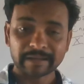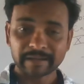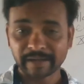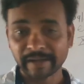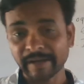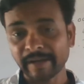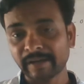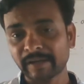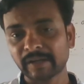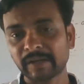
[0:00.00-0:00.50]

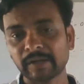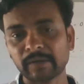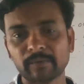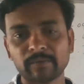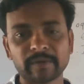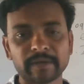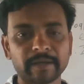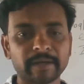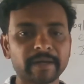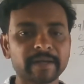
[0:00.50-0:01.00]

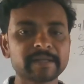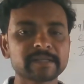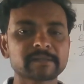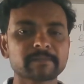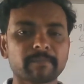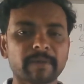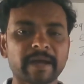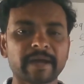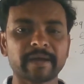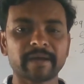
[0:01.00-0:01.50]
continue in his
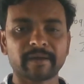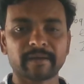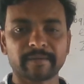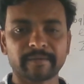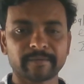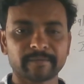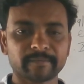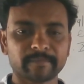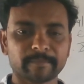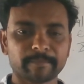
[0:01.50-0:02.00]

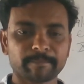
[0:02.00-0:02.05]
mind.